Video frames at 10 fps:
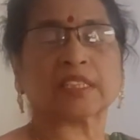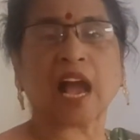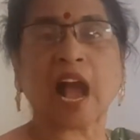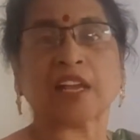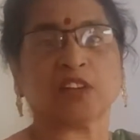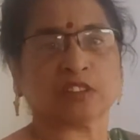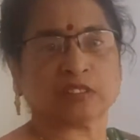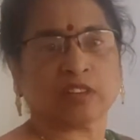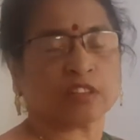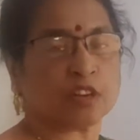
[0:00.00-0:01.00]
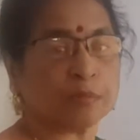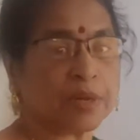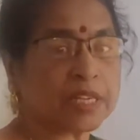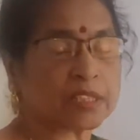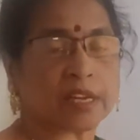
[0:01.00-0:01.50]
ion, not
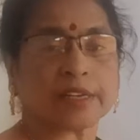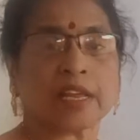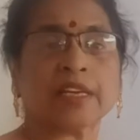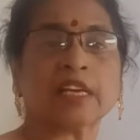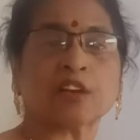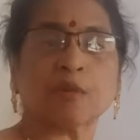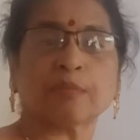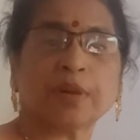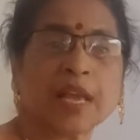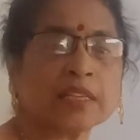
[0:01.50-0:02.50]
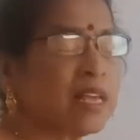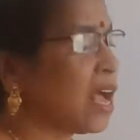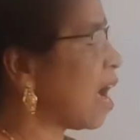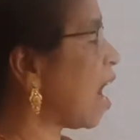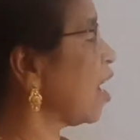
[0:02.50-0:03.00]
complex, cationic complex
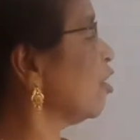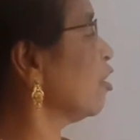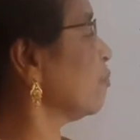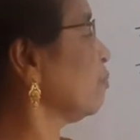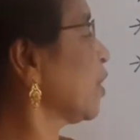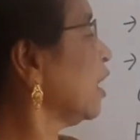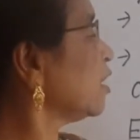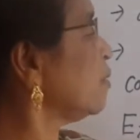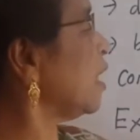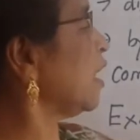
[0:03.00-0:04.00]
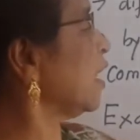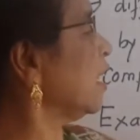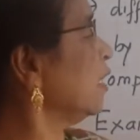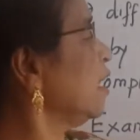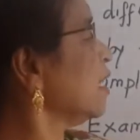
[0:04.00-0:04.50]
ion. Similarly
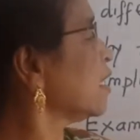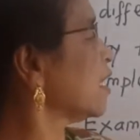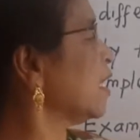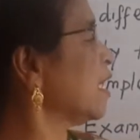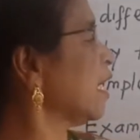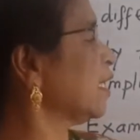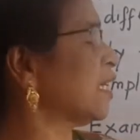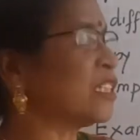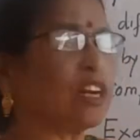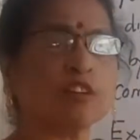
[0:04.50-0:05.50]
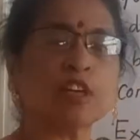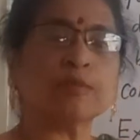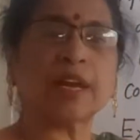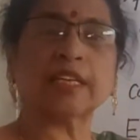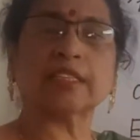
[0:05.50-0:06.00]
here Cr, that is surrounded
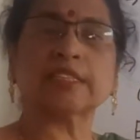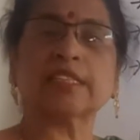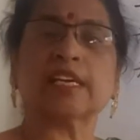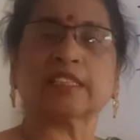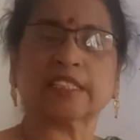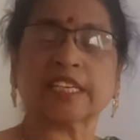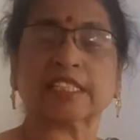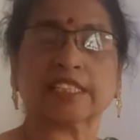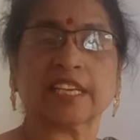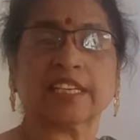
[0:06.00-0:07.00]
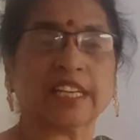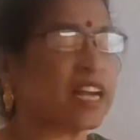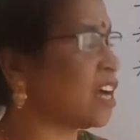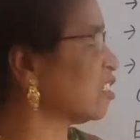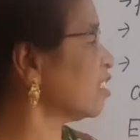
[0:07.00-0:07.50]
by Cn, 6 Cn
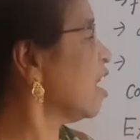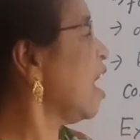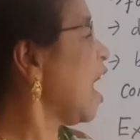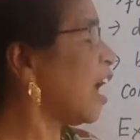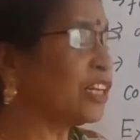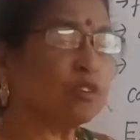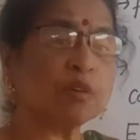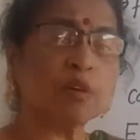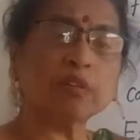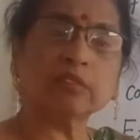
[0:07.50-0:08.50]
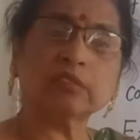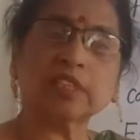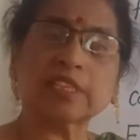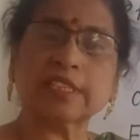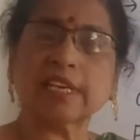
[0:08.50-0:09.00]
ligands, and you know
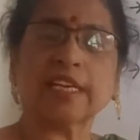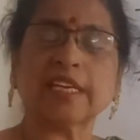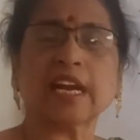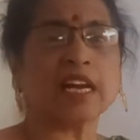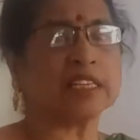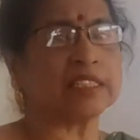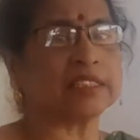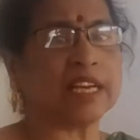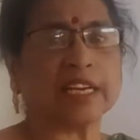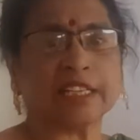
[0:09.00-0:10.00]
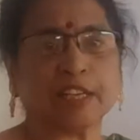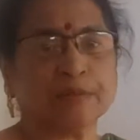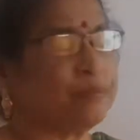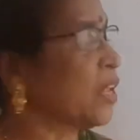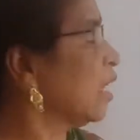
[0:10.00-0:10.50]
the Cn ligand is
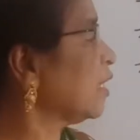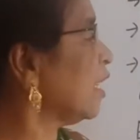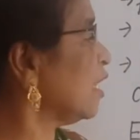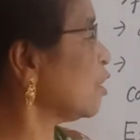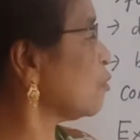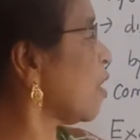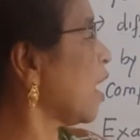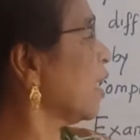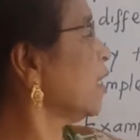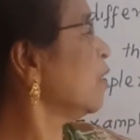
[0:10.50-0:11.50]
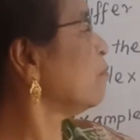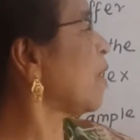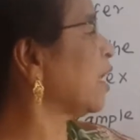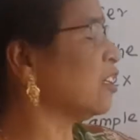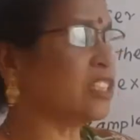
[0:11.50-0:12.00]
negative, that is why
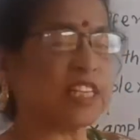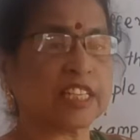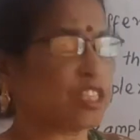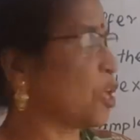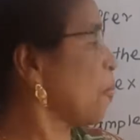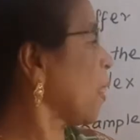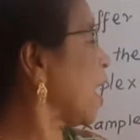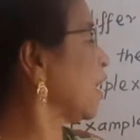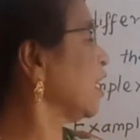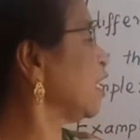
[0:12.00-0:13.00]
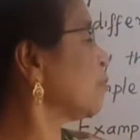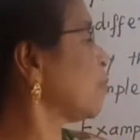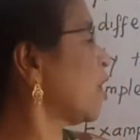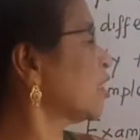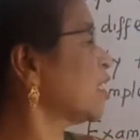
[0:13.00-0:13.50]
minus 6, and it is
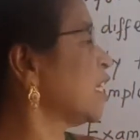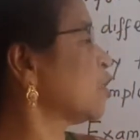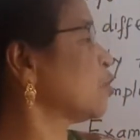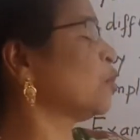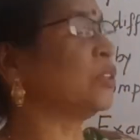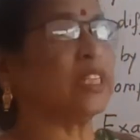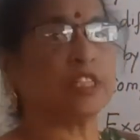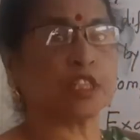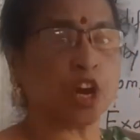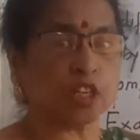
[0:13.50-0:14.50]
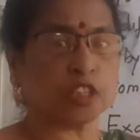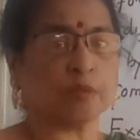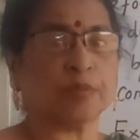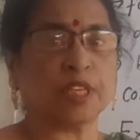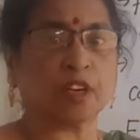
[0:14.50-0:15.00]
plus 3, so the charge
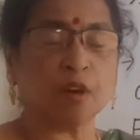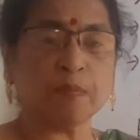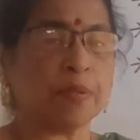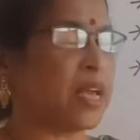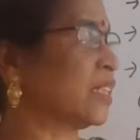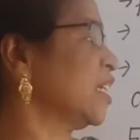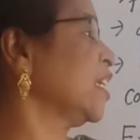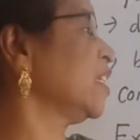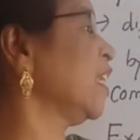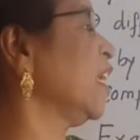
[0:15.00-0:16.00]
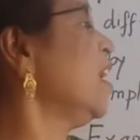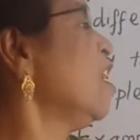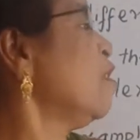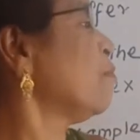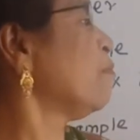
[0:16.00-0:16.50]
of the complex is the
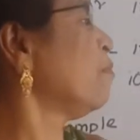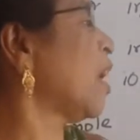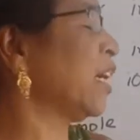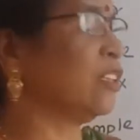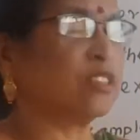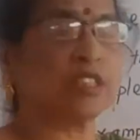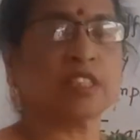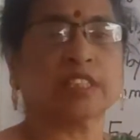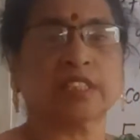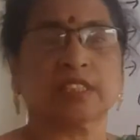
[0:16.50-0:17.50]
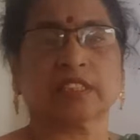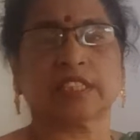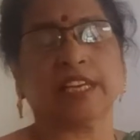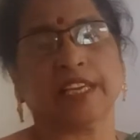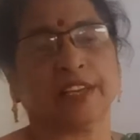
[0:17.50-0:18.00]
minus
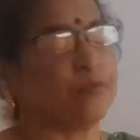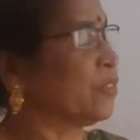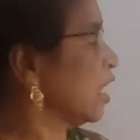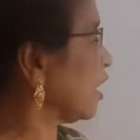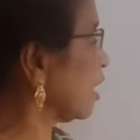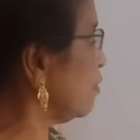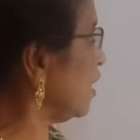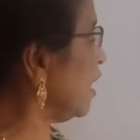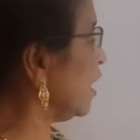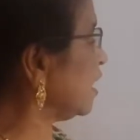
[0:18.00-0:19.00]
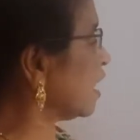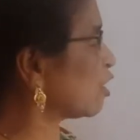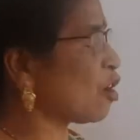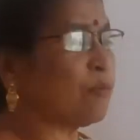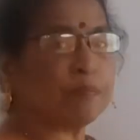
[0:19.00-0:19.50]
3. That means it is a
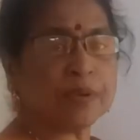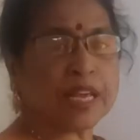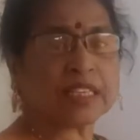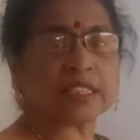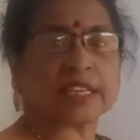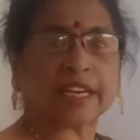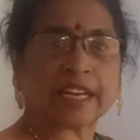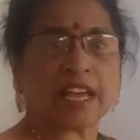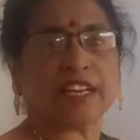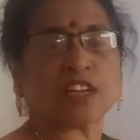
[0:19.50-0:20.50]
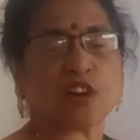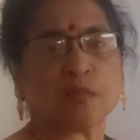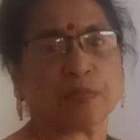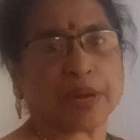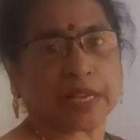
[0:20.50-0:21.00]
complex, cationic
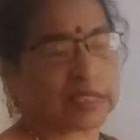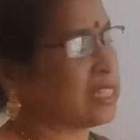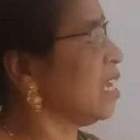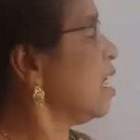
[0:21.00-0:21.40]
complex